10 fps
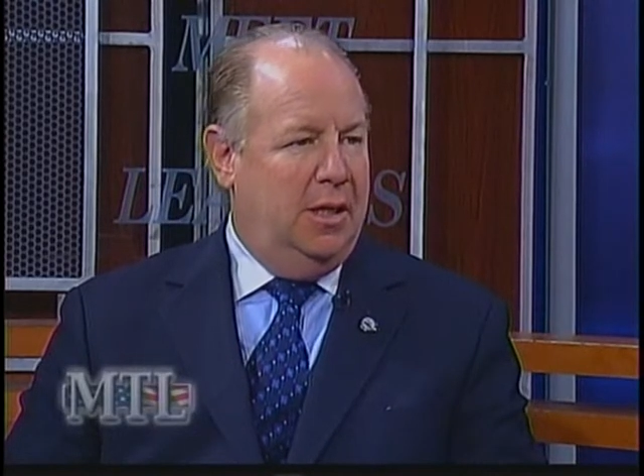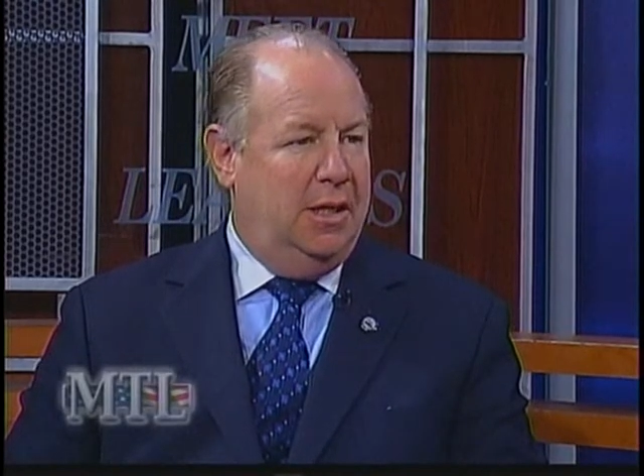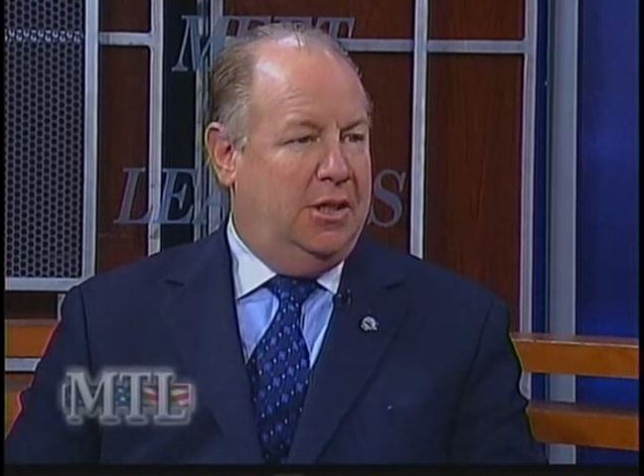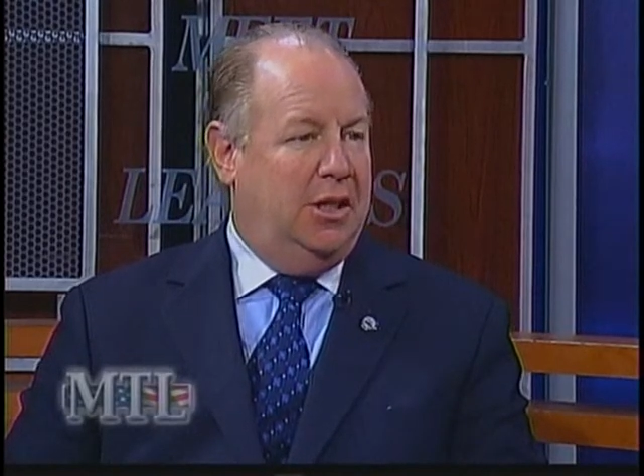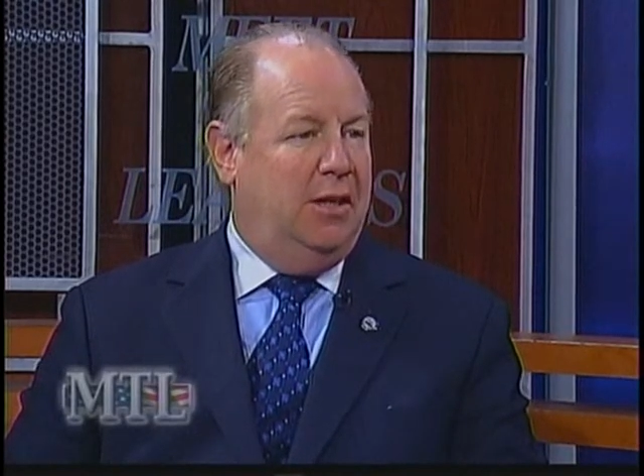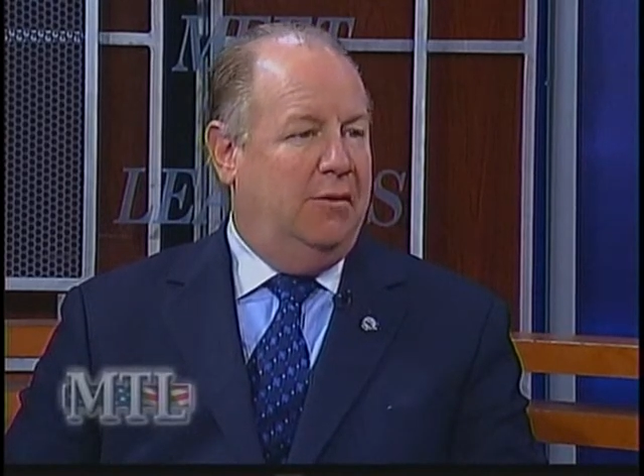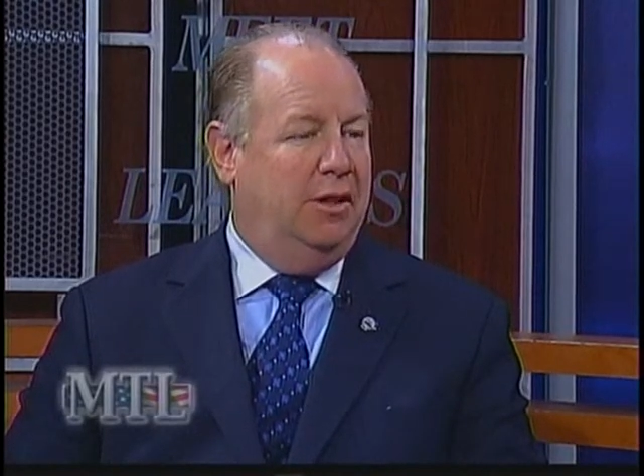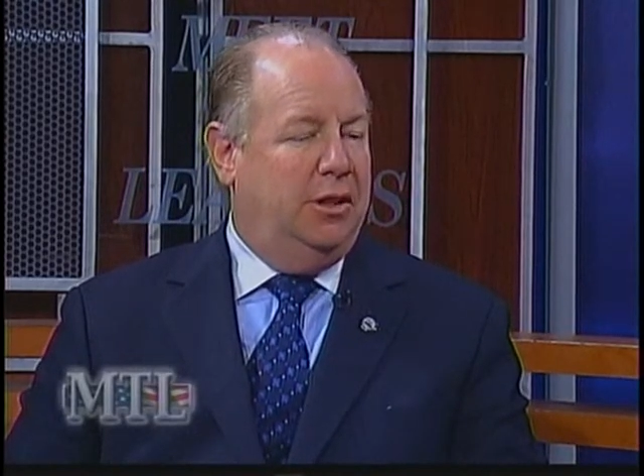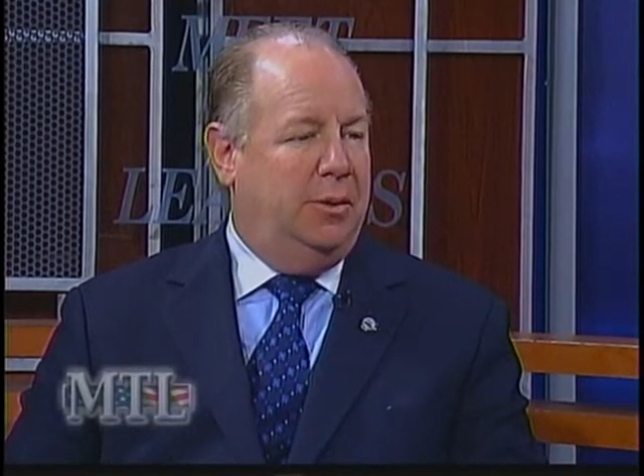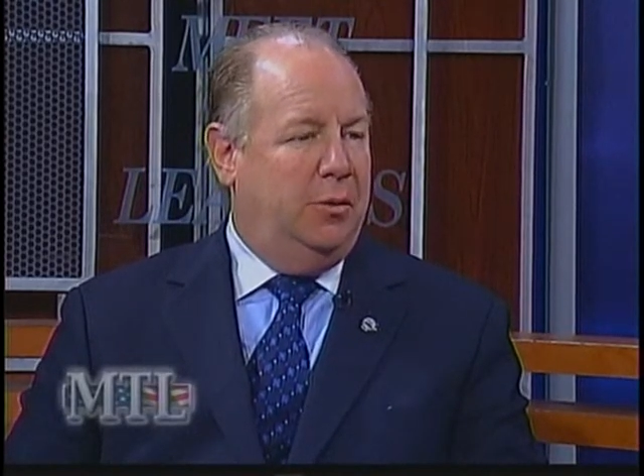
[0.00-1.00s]
In the city of
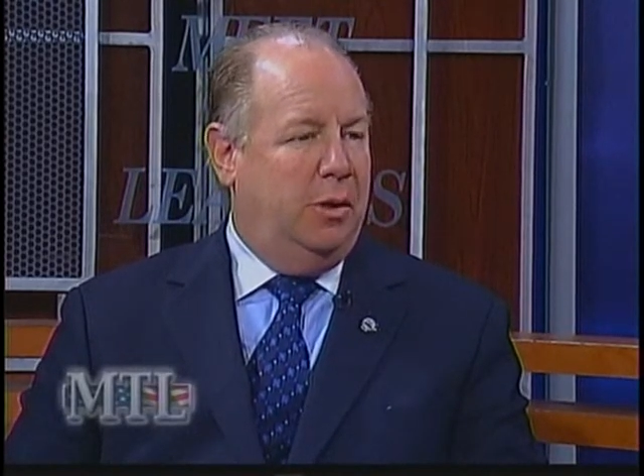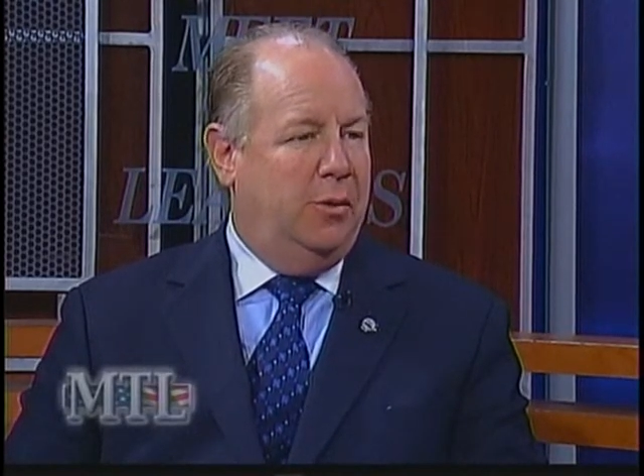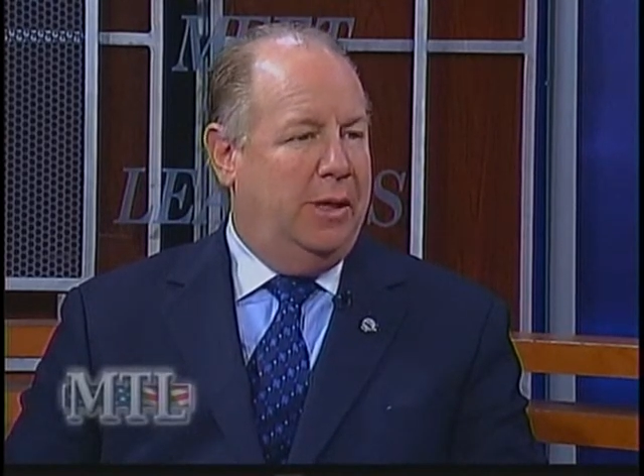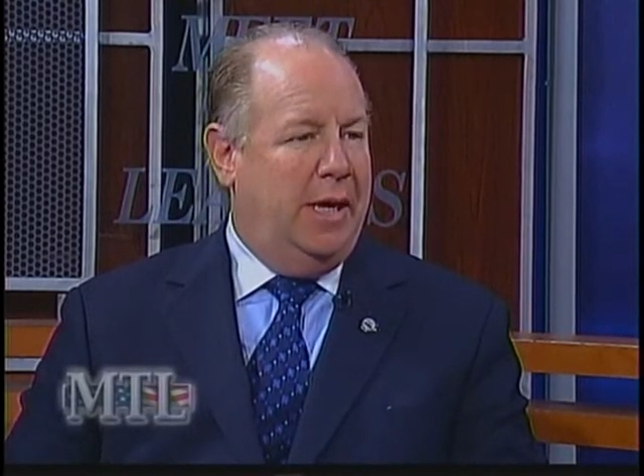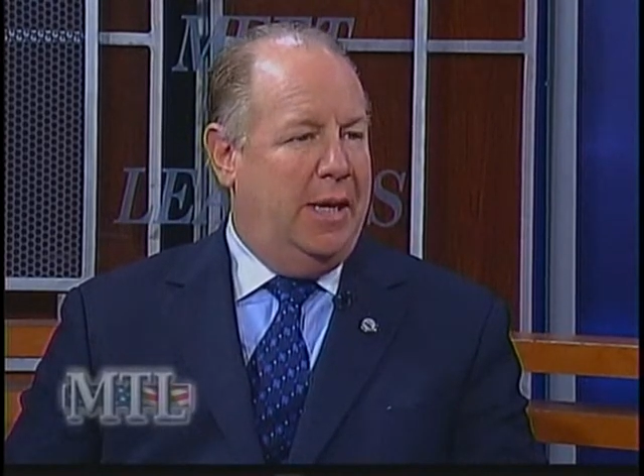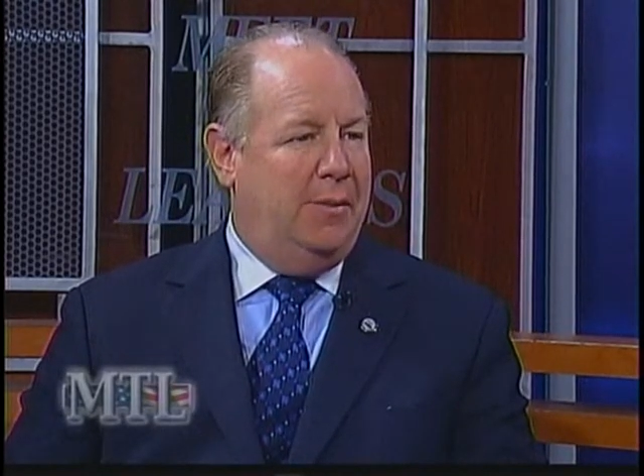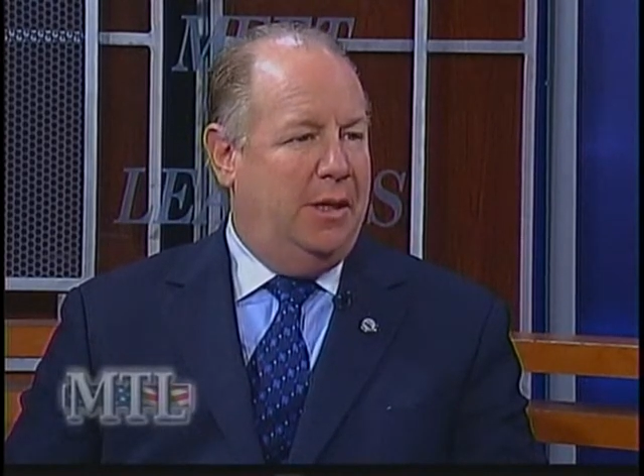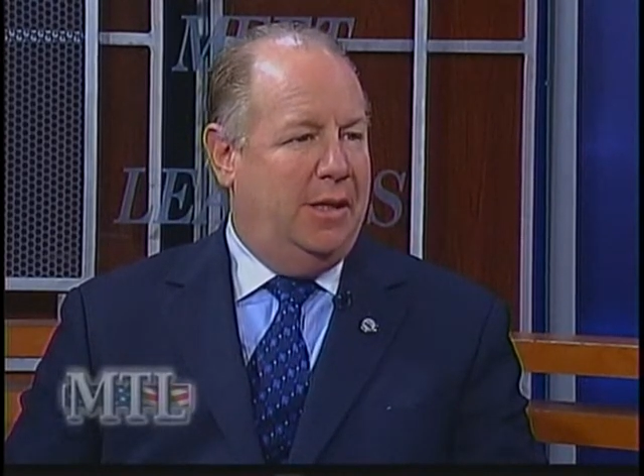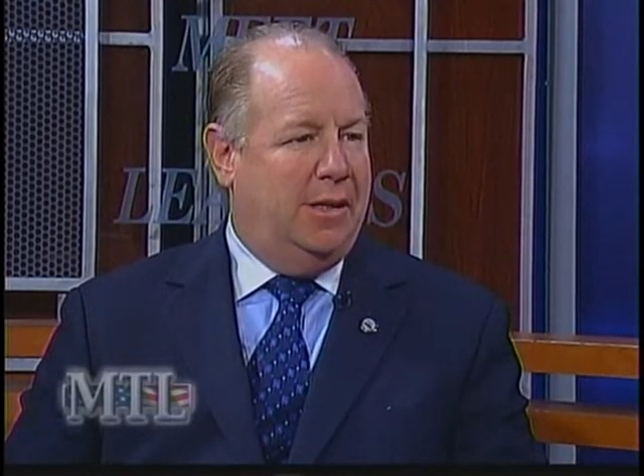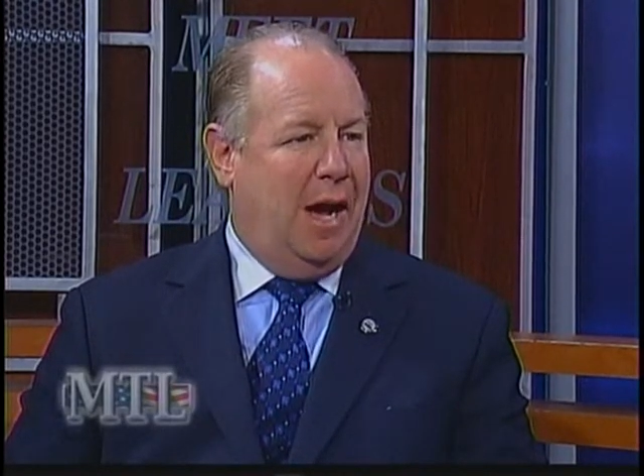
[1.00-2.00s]
Elizabeth, we were
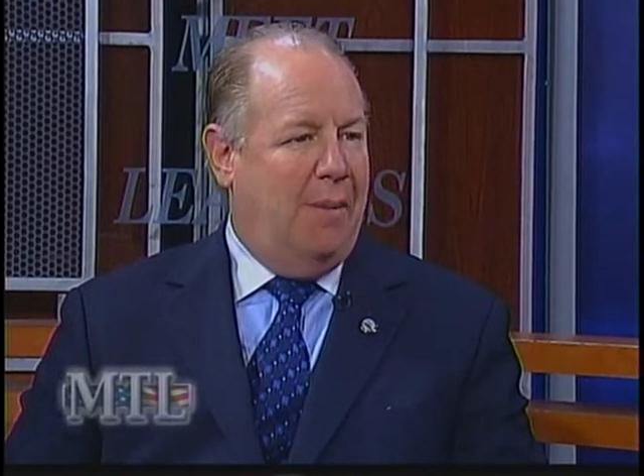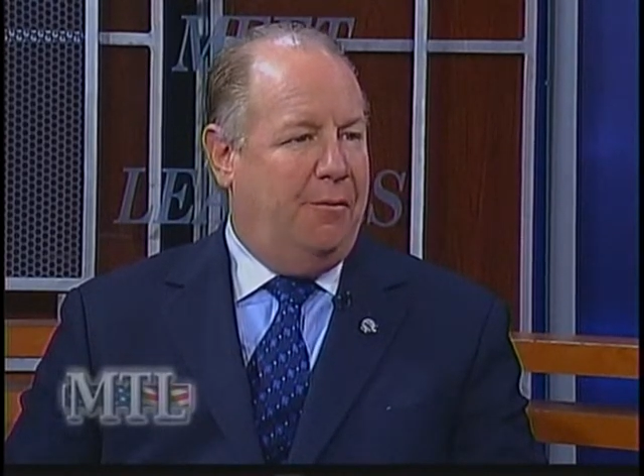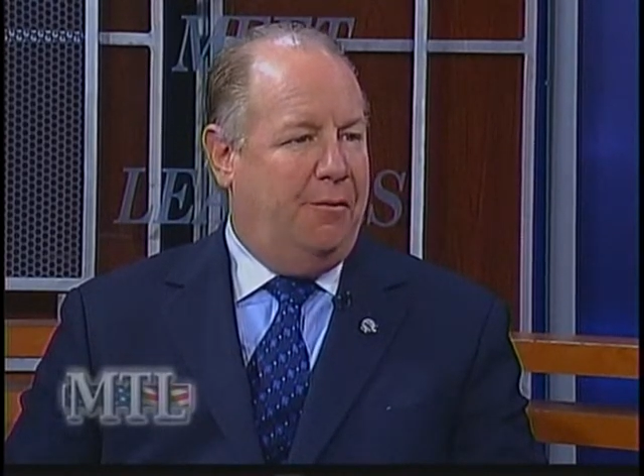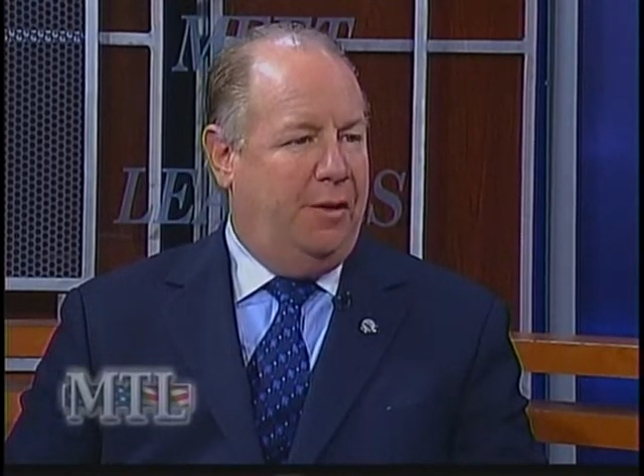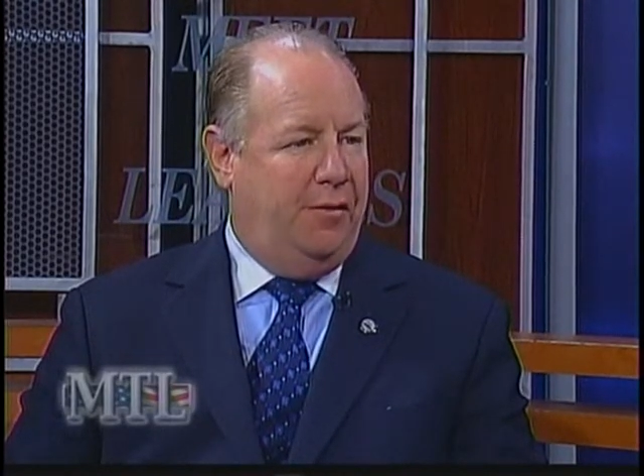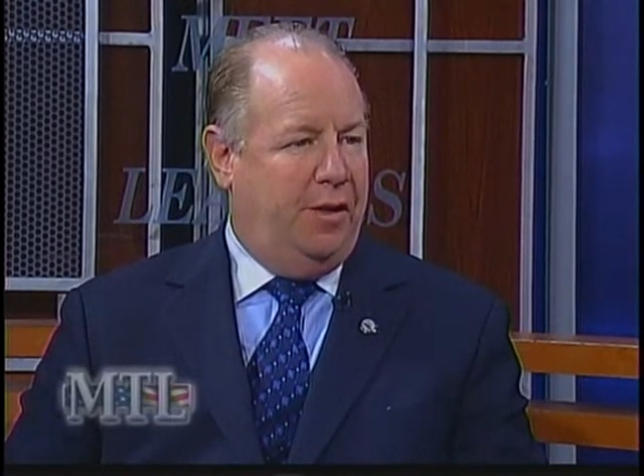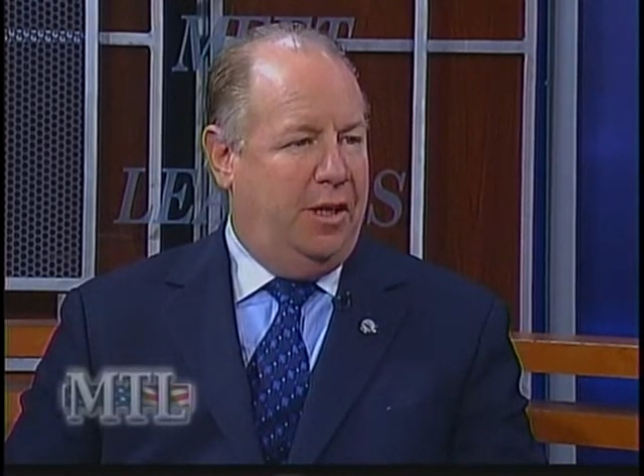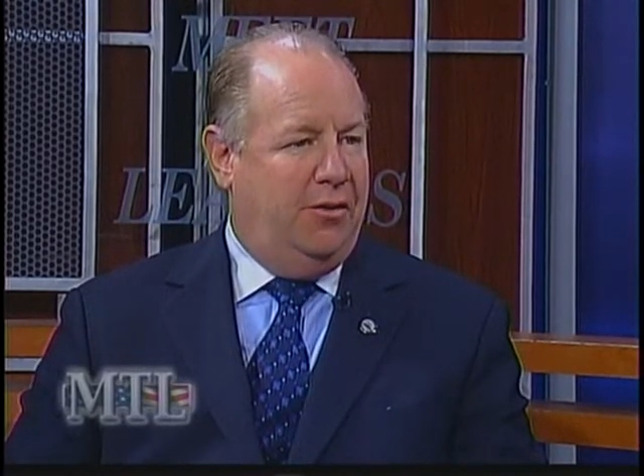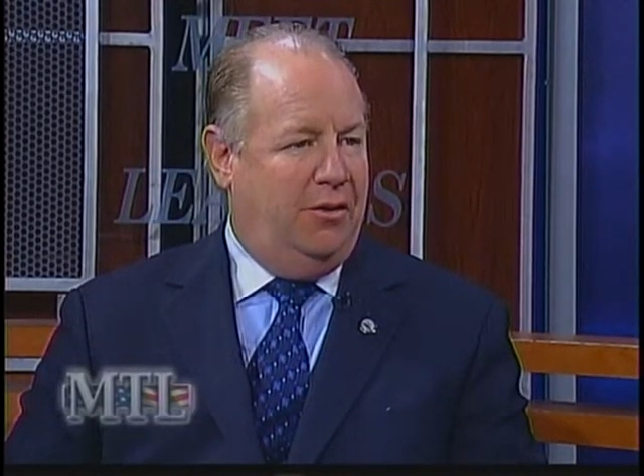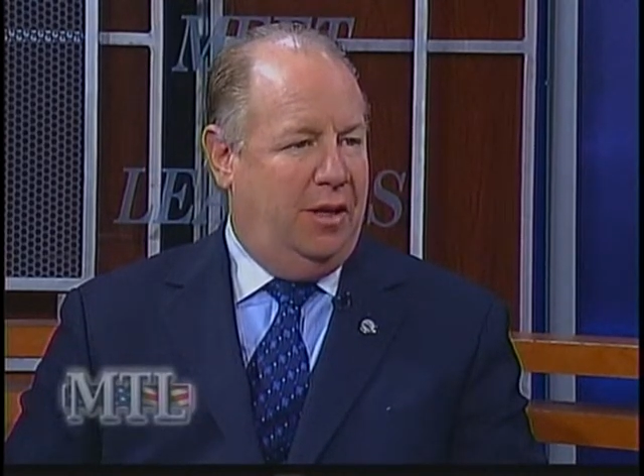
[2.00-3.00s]
named in the top
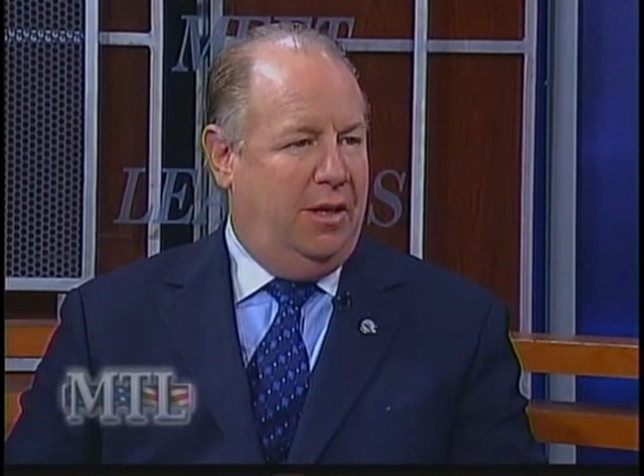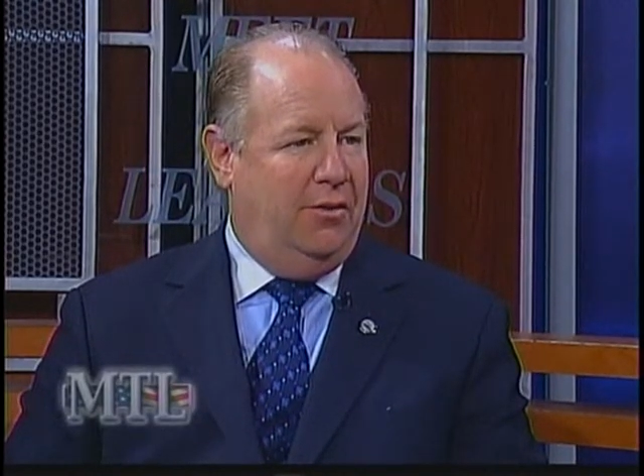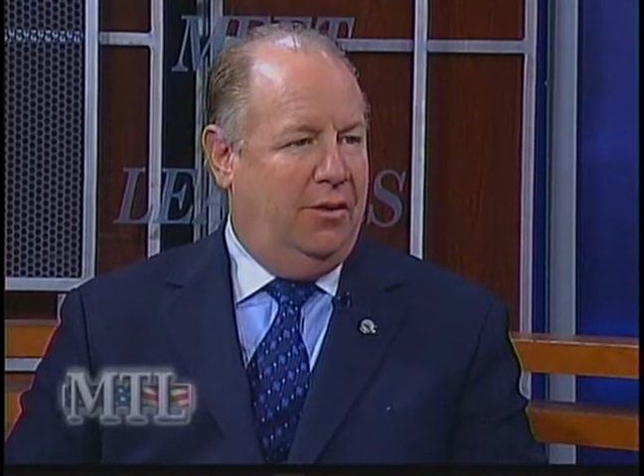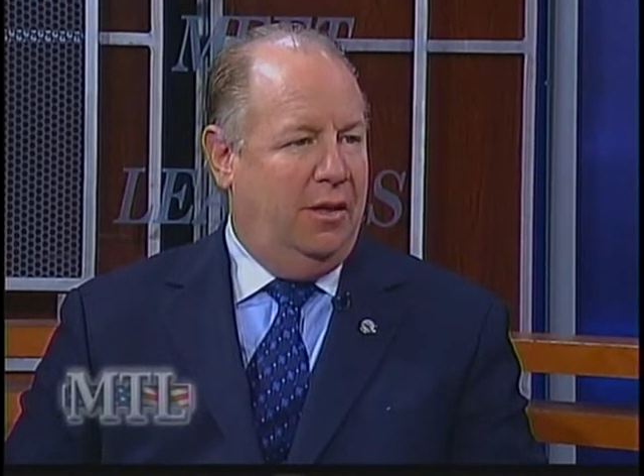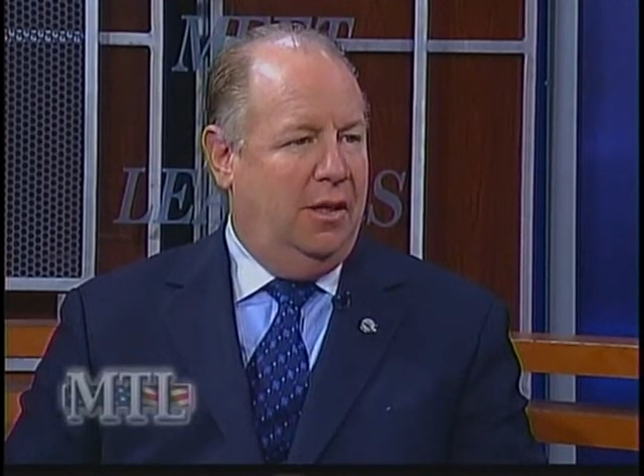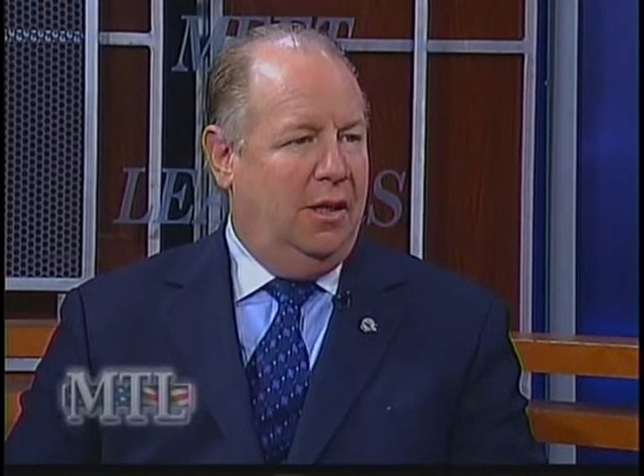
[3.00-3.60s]
50 cities